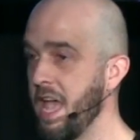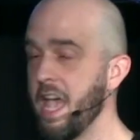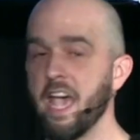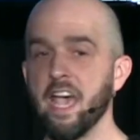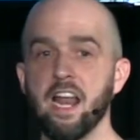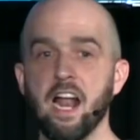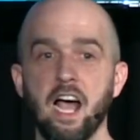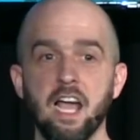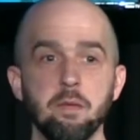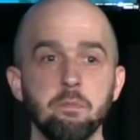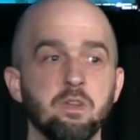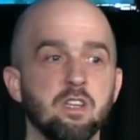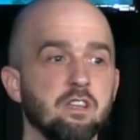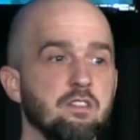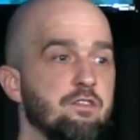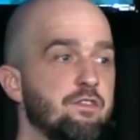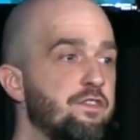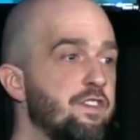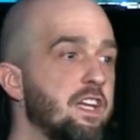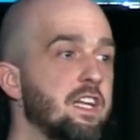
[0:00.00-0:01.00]
And I am
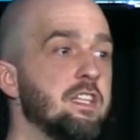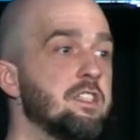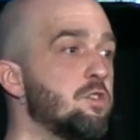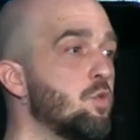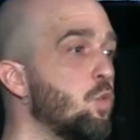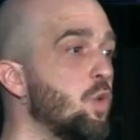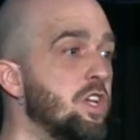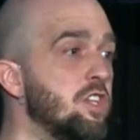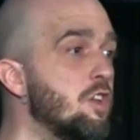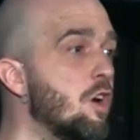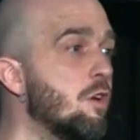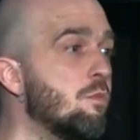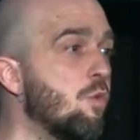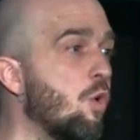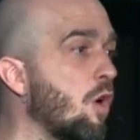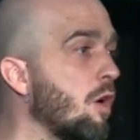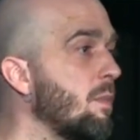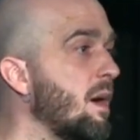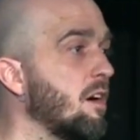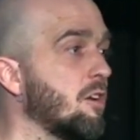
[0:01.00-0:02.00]
convinced we know
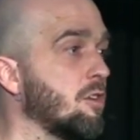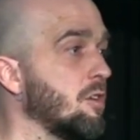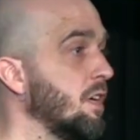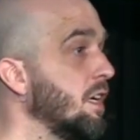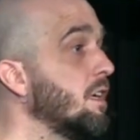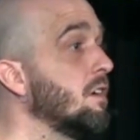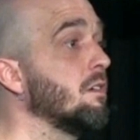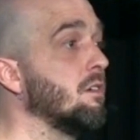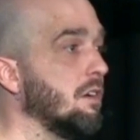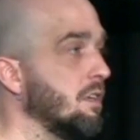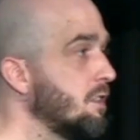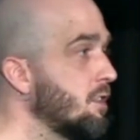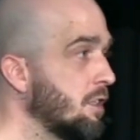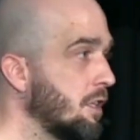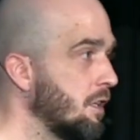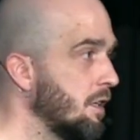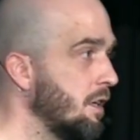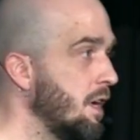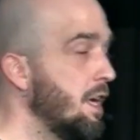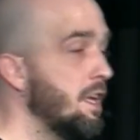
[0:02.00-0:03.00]
more about Greek
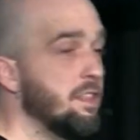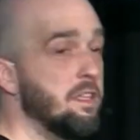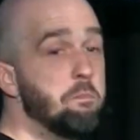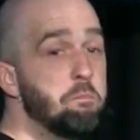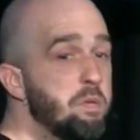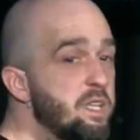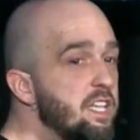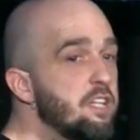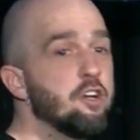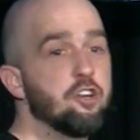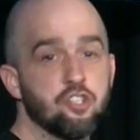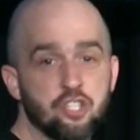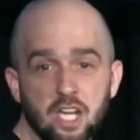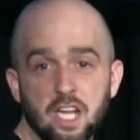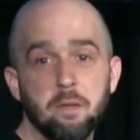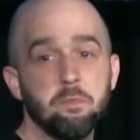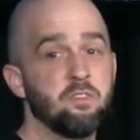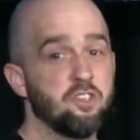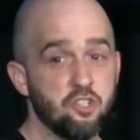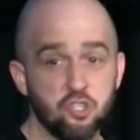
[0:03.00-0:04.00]
culture than Peter,
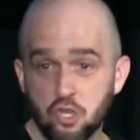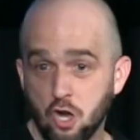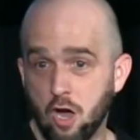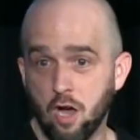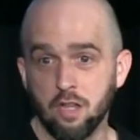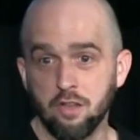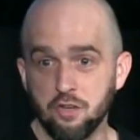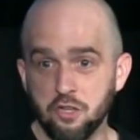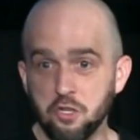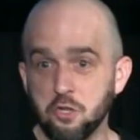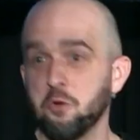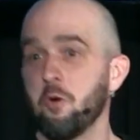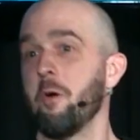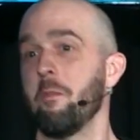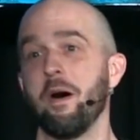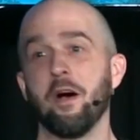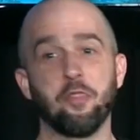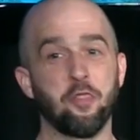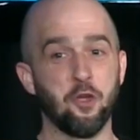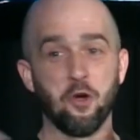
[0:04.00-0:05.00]
James, and John knew
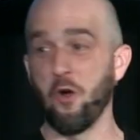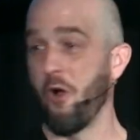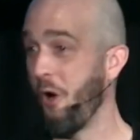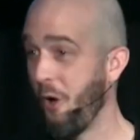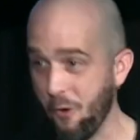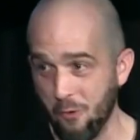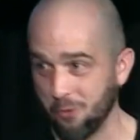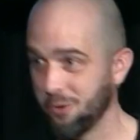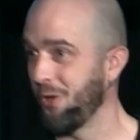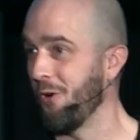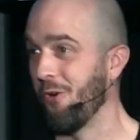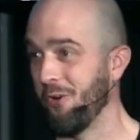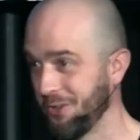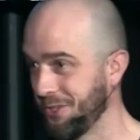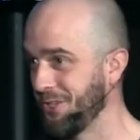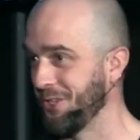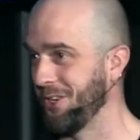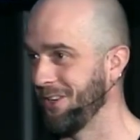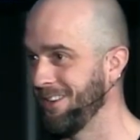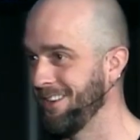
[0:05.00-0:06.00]
about their own
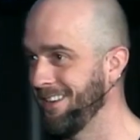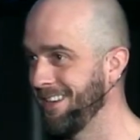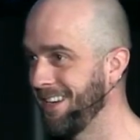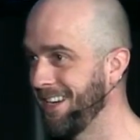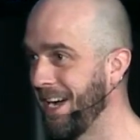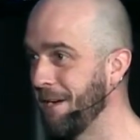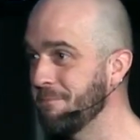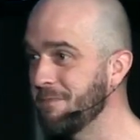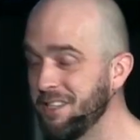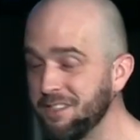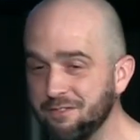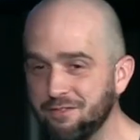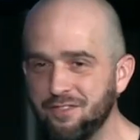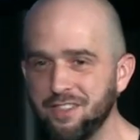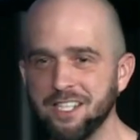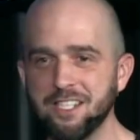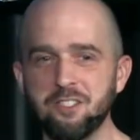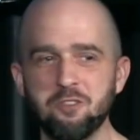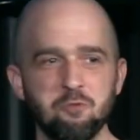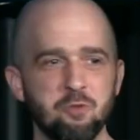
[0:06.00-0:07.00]
culture. I'm
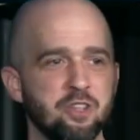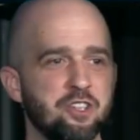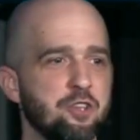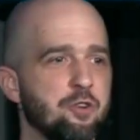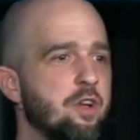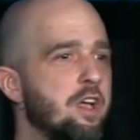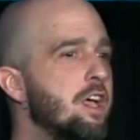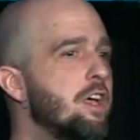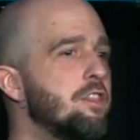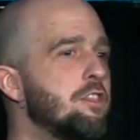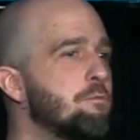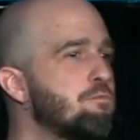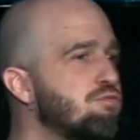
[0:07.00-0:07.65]
convinced we do. The